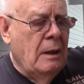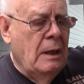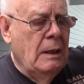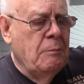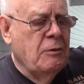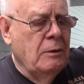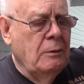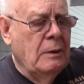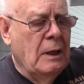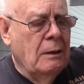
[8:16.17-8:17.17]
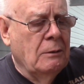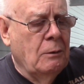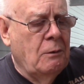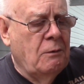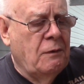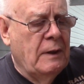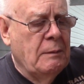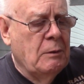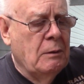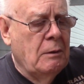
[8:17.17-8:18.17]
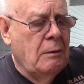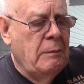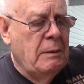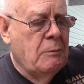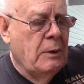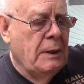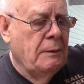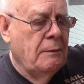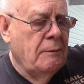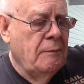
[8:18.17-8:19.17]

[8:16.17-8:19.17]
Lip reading: absolute hollow fiber membrane,